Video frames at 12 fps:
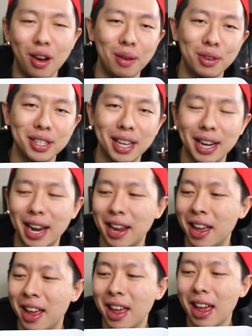I'm just
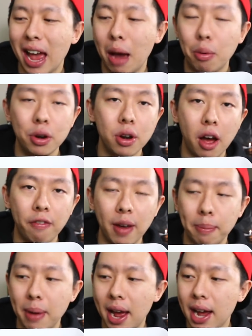kidding. I would not
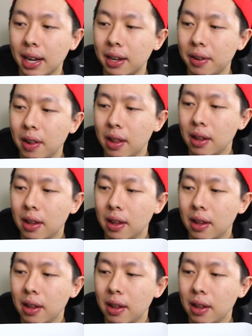fight back,